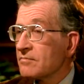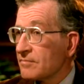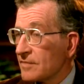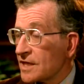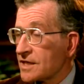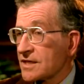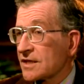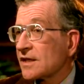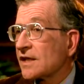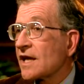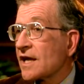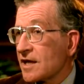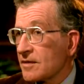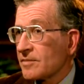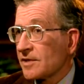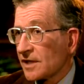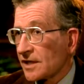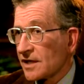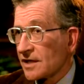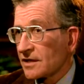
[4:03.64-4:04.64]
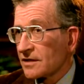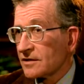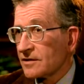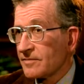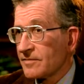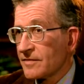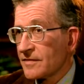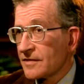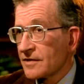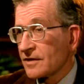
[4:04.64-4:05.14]
basically apolitical,
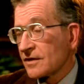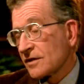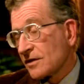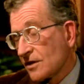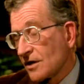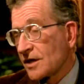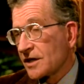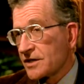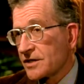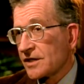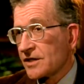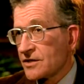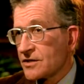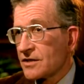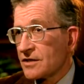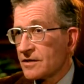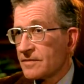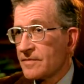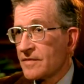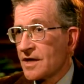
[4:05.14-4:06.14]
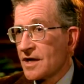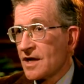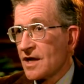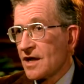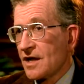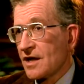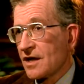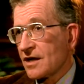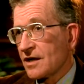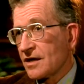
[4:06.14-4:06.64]
or largely so.
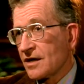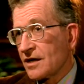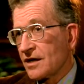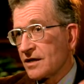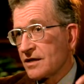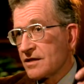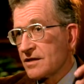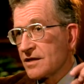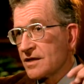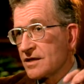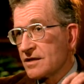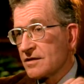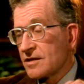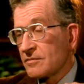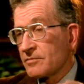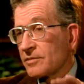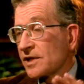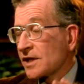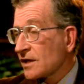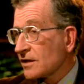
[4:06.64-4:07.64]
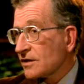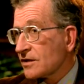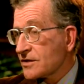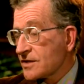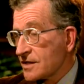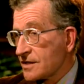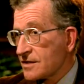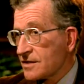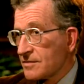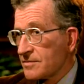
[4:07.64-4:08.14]
The political
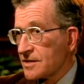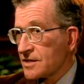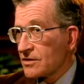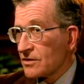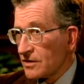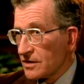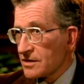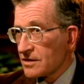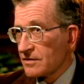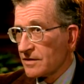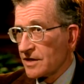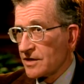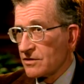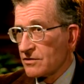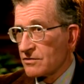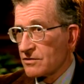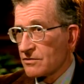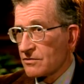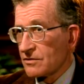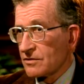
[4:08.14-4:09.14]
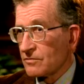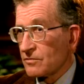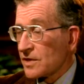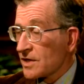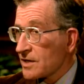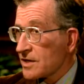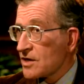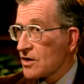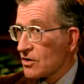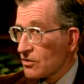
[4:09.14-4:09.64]
system is also unusual. We're
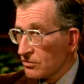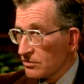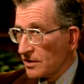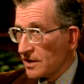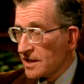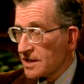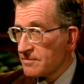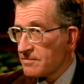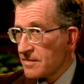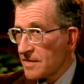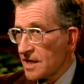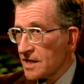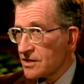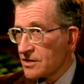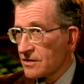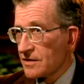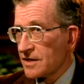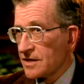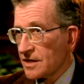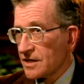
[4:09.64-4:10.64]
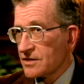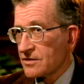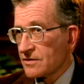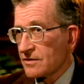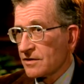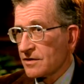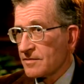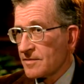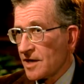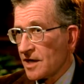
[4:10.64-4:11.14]
the only major
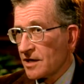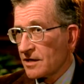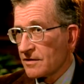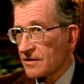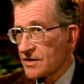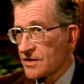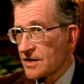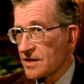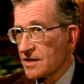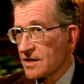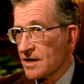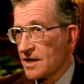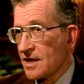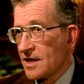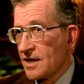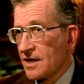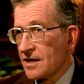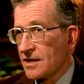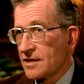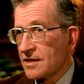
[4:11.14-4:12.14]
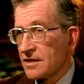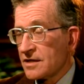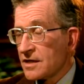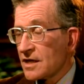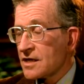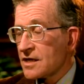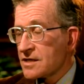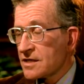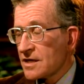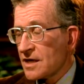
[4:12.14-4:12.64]
industrial democracy that
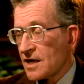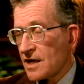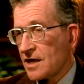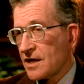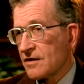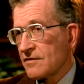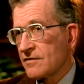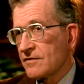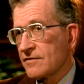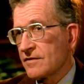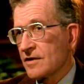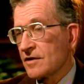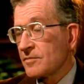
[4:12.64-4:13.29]
doesn't have a